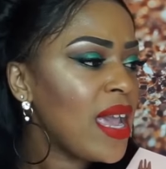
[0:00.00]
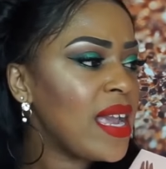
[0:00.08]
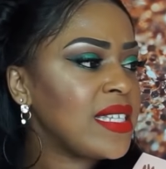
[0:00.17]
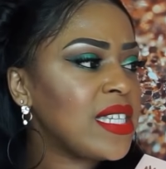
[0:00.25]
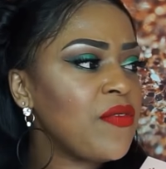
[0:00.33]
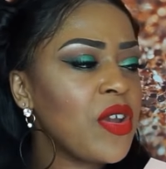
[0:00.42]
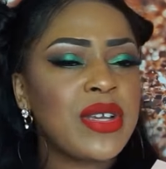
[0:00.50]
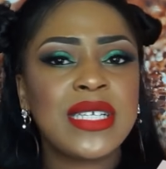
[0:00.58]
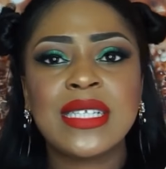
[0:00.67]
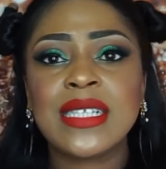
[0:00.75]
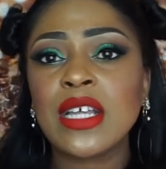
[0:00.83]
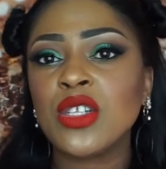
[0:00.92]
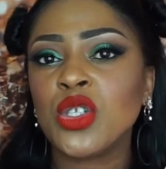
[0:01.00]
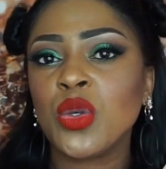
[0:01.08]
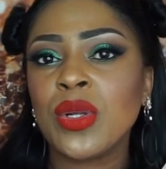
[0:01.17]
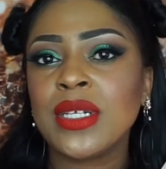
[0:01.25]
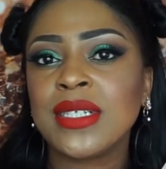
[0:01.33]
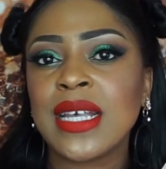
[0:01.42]
It's a very
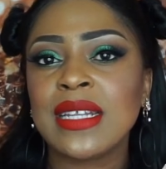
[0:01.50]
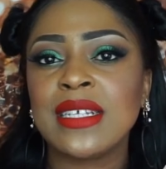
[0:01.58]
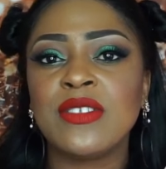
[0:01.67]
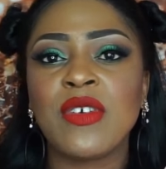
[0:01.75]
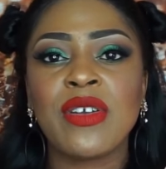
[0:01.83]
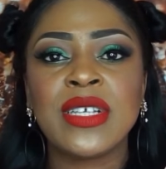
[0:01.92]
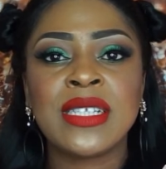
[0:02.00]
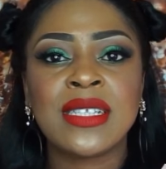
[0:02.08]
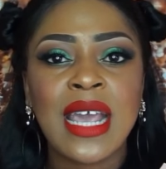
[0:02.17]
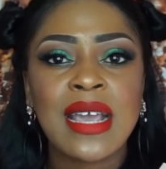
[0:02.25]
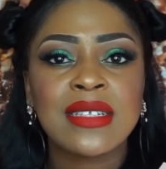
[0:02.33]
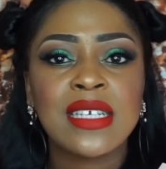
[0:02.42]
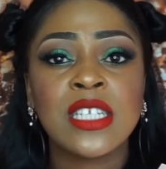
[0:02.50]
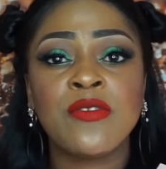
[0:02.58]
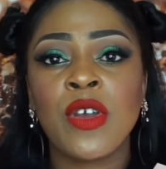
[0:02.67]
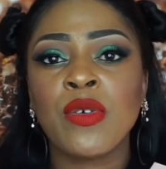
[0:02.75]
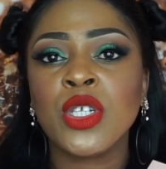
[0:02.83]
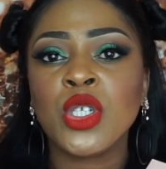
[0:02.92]
sensual scent. It's very sexy. It's
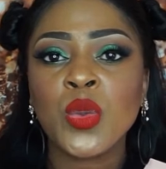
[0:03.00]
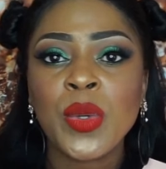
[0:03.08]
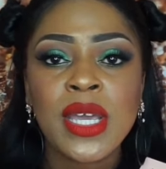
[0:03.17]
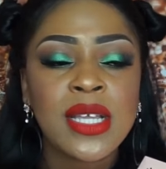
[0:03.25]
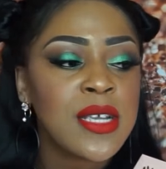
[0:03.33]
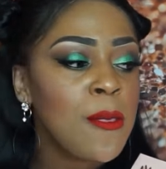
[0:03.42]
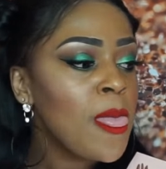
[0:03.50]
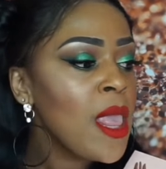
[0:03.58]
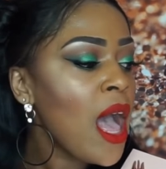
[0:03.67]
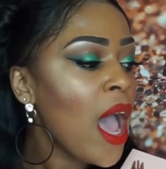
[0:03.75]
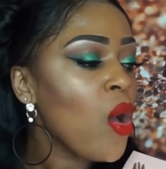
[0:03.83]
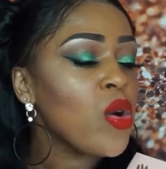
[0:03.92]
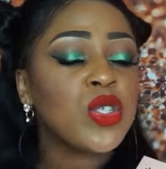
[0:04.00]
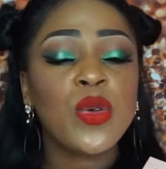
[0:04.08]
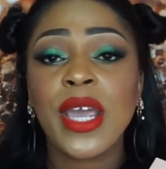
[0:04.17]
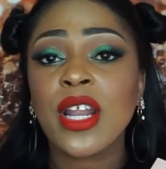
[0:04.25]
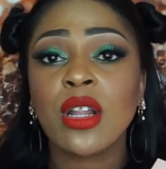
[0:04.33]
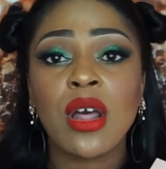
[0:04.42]
very sweet. I also
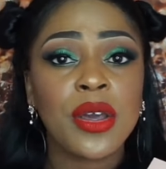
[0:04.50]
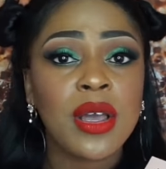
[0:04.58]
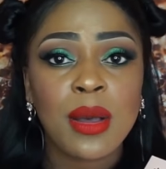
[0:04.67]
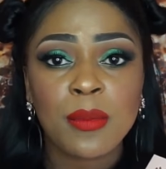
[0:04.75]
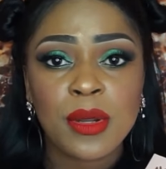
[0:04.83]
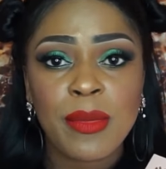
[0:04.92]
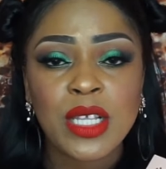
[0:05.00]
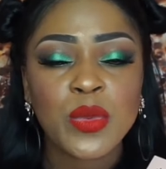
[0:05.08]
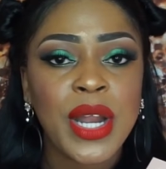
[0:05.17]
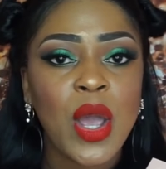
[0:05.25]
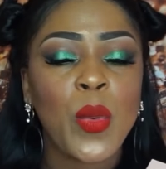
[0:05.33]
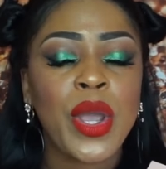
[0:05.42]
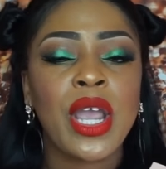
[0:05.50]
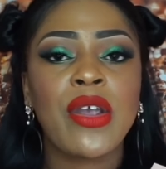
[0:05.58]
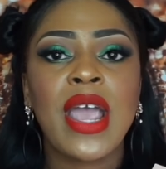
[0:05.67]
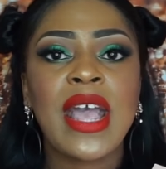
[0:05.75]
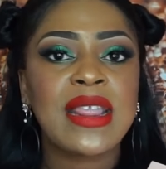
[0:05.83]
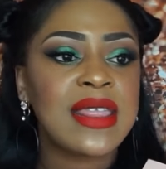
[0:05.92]
get a lot of compliments when I
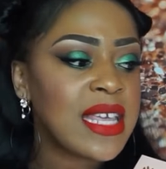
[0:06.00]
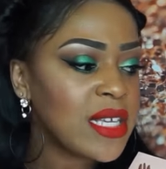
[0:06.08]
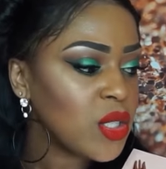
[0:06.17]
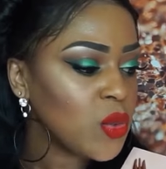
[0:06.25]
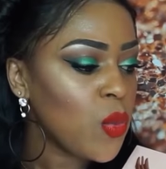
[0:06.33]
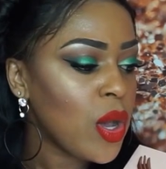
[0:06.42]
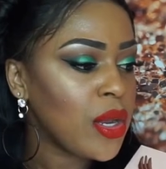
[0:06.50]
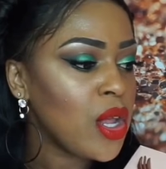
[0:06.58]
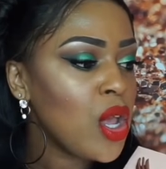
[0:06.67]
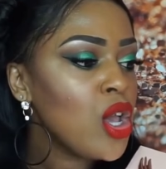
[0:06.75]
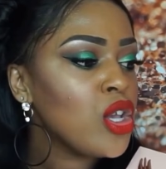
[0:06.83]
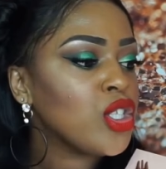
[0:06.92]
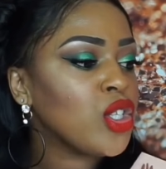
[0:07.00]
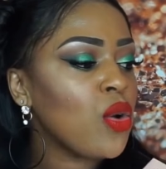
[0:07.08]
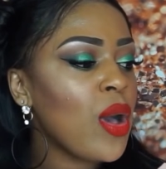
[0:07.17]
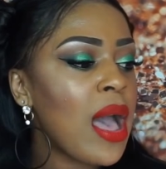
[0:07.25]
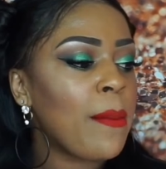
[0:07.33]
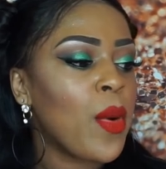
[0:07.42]
wear this one.
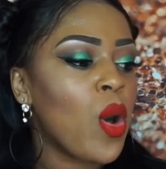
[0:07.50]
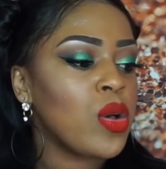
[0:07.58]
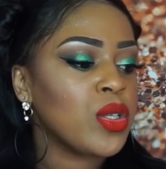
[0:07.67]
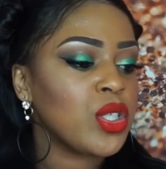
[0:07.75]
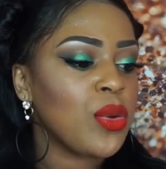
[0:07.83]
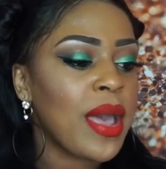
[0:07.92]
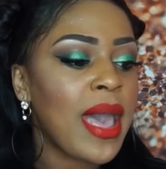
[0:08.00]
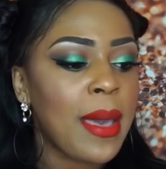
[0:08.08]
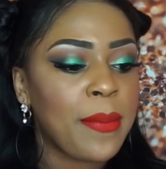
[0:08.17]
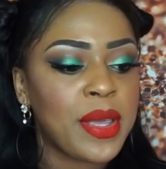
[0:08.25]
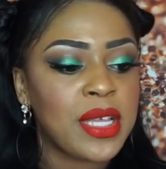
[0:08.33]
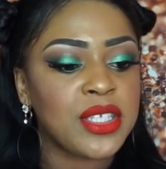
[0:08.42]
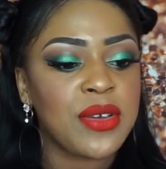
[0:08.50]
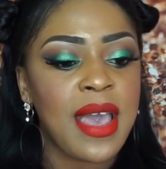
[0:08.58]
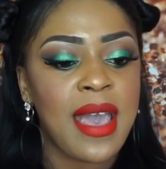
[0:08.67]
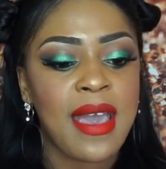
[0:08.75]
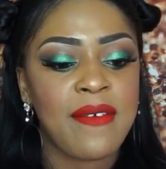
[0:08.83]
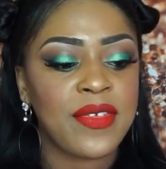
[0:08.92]
So I'm also happy to
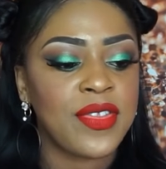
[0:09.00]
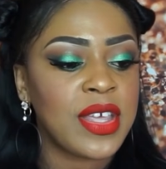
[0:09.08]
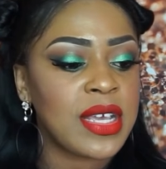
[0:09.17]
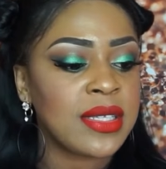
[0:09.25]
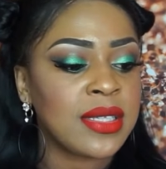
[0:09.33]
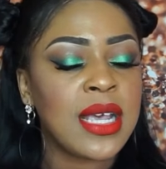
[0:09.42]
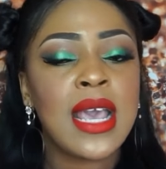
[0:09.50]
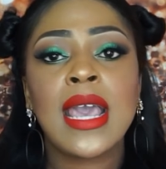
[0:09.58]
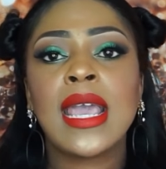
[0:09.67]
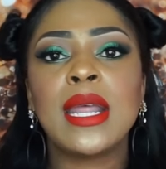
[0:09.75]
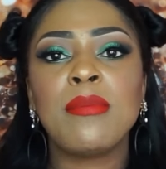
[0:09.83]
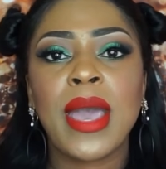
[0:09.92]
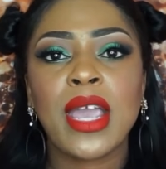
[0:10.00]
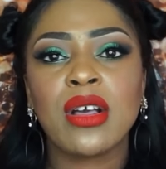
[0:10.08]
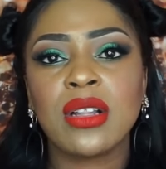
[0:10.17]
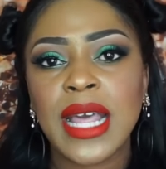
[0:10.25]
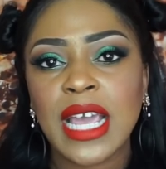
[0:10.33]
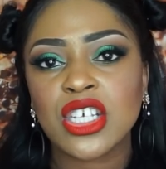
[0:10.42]
have this in my
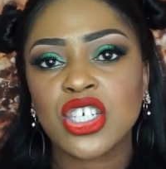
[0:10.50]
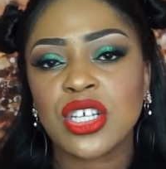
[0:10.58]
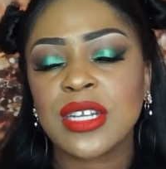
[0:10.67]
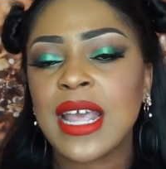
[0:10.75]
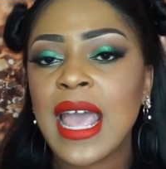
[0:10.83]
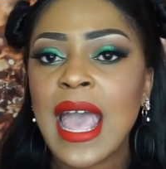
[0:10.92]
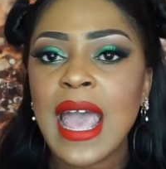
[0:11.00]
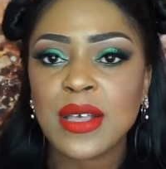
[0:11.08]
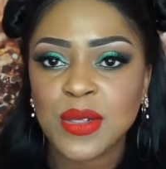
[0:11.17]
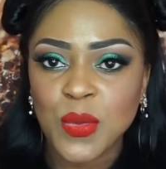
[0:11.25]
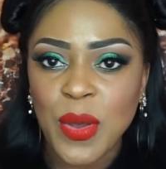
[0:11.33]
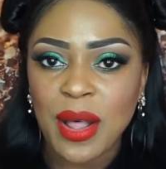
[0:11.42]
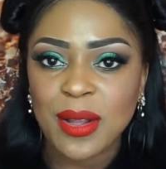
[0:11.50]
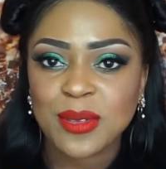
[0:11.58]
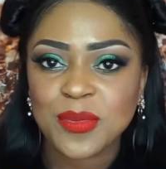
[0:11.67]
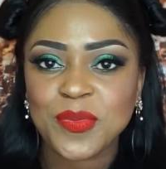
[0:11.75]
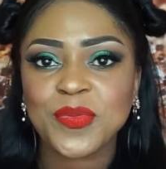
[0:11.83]
collection as well.